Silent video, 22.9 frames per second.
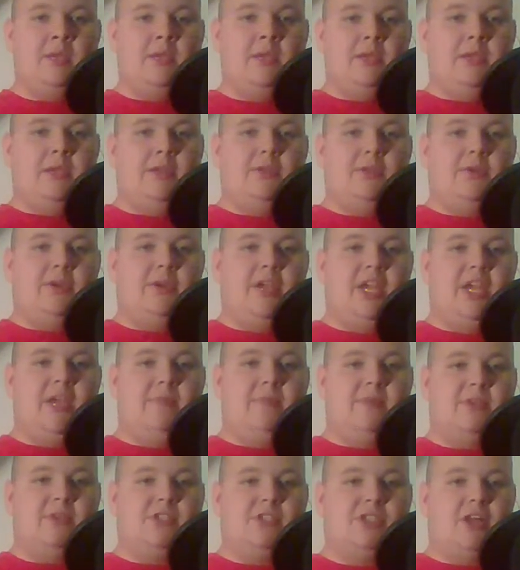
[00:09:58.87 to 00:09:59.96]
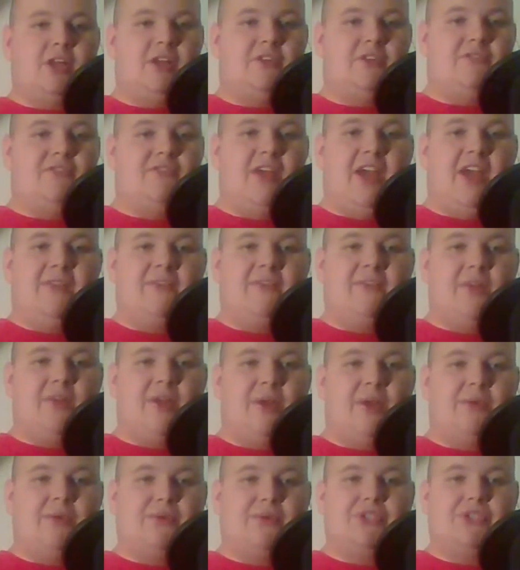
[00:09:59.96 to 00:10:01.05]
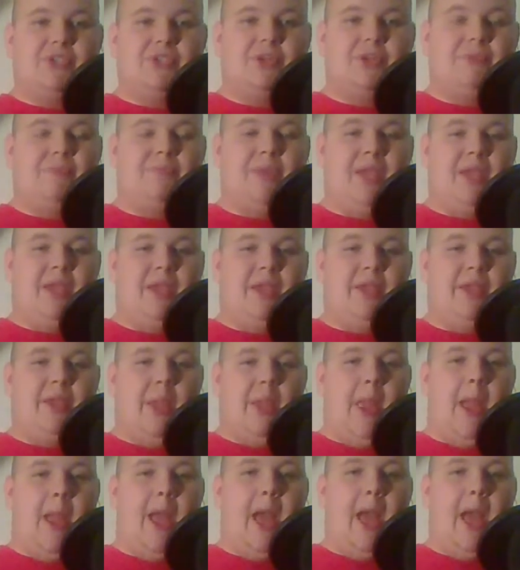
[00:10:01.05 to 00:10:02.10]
either him or Jon Favreau should be